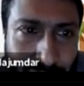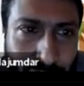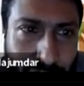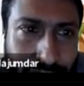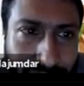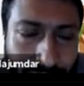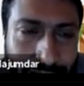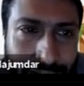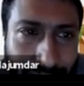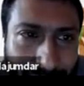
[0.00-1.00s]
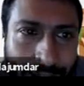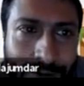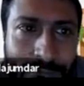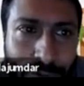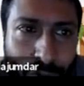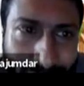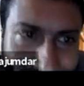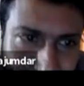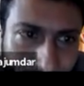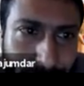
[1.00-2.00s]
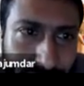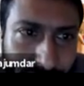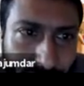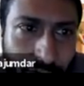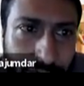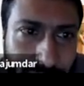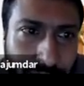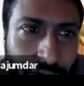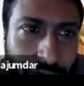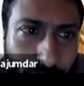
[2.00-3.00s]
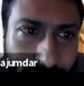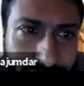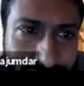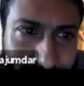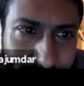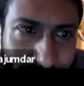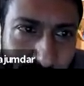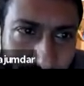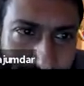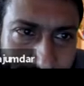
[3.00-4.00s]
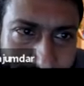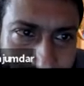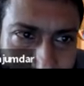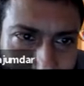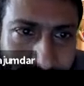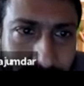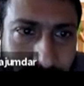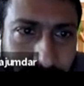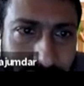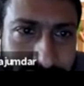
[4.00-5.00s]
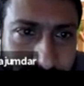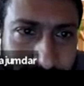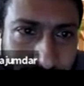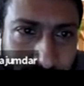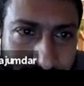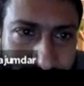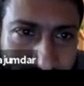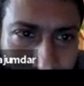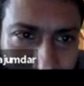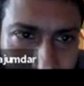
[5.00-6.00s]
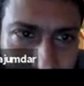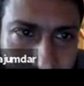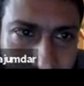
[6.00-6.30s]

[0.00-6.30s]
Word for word: we can have one sample of what is the value of ST, what is the value of ST plus one.